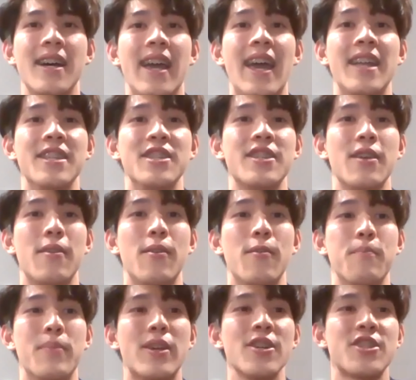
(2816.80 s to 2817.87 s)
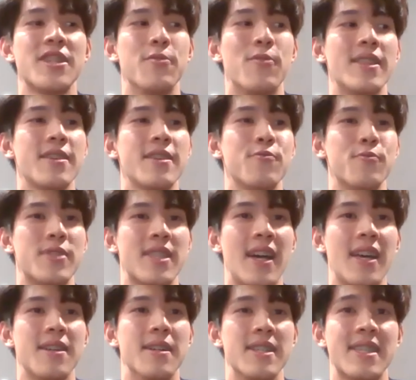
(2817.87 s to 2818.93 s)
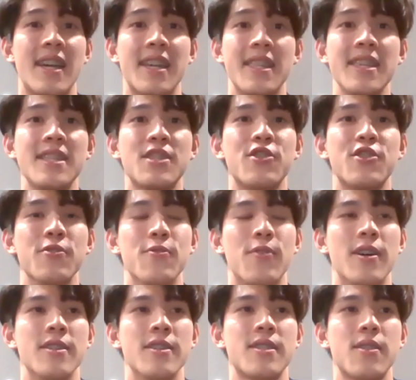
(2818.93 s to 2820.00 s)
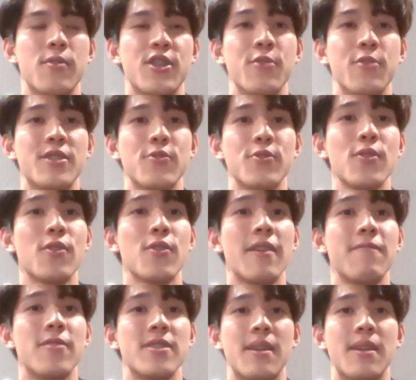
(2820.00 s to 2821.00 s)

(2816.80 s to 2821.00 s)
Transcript: And because she wanted to start her studies, she was also looking for